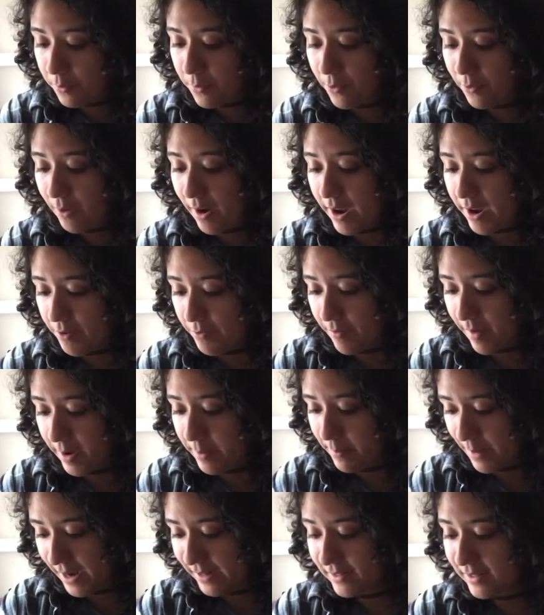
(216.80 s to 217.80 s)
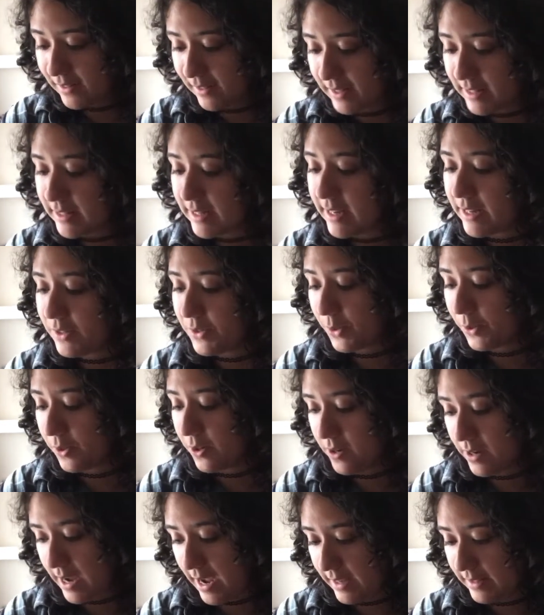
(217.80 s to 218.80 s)
Mariah ran back to Lizzie and told
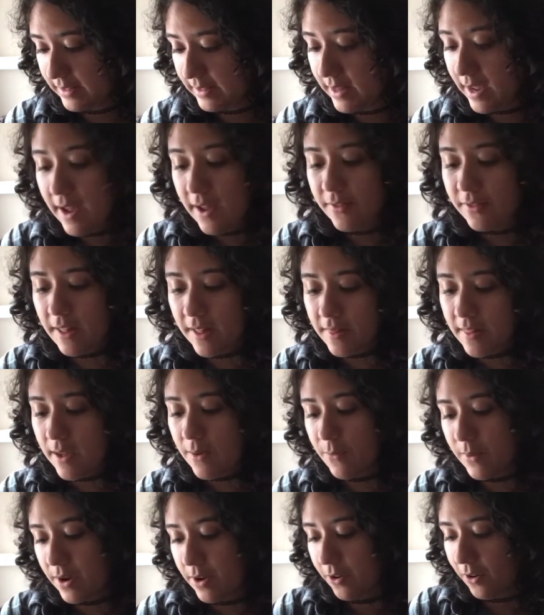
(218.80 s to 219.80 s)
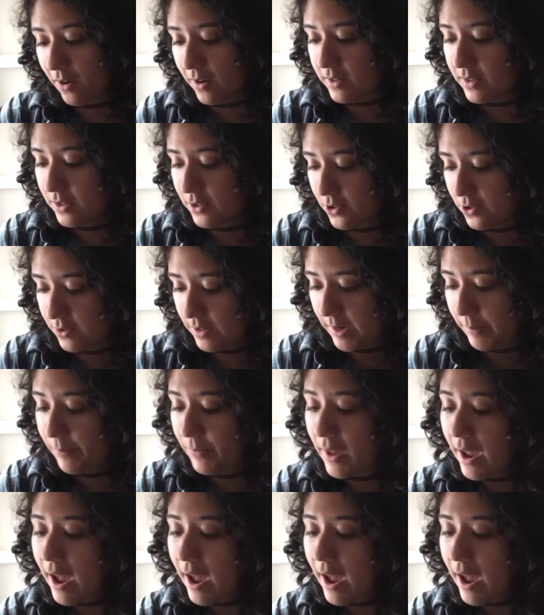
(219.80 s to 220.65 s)
her yes. Then they went across the street.